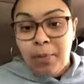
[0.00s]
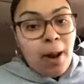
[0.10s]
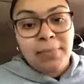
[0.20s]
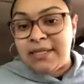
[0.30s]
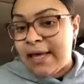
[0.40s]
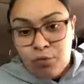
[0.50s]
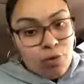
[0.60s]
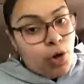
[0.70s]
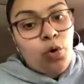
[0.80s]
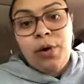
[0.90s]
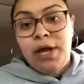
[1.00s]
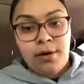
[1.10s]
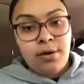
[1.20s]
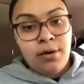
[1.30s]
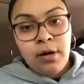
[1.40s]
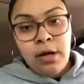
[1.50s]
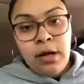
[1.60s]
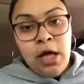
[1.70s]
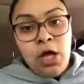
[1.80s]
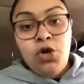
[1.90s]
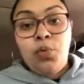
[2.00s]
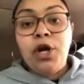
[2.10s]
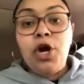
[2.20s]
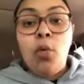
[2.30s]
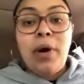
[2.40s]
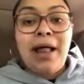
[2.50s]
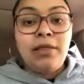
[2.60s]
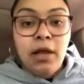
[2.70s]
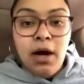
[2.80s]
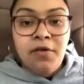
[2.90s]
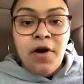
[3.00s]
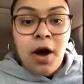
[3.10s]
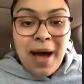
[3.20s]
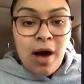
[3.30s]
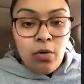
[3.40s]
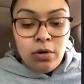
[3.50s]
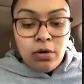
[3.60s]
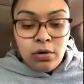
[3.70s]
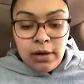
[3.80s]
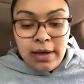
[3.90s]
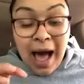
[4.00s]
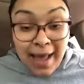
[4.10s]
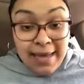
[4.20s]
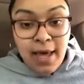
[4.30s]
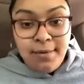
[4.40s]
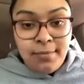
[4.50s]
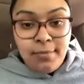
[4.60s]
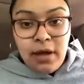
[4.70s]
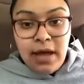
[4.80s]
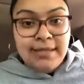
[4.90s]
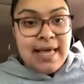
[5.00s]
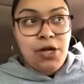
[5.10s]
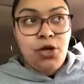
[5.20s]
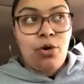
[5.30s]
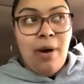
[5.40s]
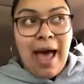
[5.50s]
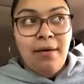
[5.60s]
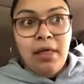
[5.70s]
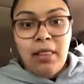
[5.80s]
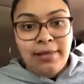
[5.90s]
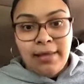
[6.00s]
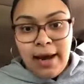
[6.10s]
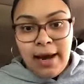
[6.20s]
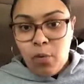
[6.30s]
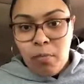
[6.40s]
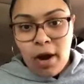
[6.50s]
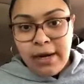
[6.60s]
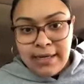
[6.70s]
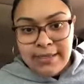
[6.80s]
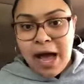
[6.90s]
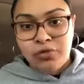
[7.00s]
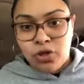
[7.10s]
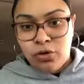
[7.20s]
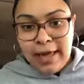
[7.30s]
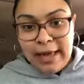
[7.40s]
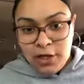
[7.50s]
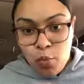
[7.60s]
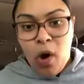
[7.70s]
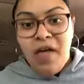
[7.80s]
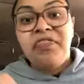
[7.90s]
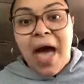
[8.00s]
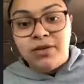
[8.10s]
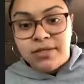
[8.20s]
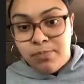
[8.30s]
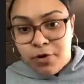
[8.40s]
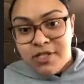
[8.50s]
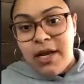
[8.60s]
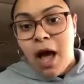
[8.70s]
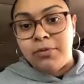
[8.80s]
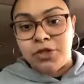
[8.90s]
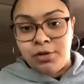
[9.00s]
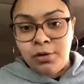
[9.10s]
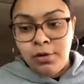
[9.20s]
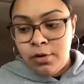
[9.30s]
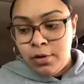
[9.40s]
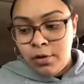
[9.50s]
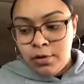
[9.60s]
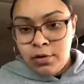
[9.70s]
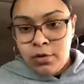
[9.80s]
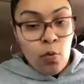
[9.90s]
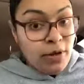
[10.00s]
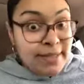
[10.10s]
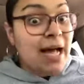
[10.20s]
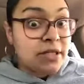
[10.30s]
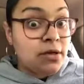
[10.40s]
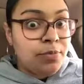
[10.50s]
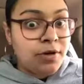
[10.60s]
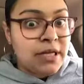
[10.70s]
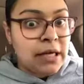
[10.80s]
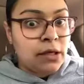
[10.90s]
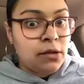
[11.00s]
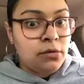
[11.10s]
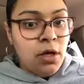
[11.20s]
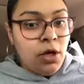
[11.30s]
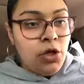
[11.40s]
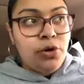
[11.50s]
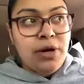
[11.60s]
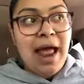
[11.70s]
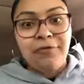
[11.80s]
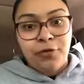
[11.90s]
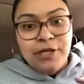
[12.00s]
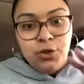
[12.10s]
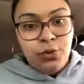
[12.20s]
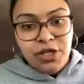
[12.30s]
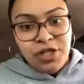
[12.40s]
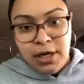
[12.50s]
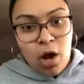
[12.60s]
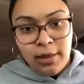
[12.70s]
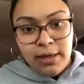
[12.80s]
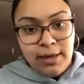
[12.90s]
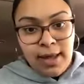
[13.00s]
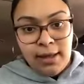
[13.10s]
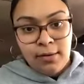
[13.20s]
I promise they get real weird. You want to know what I love about I am is that you don't have like the network marketing is optional. Like it's 1000% optional. 1000%. You can have free tuition and call it a day.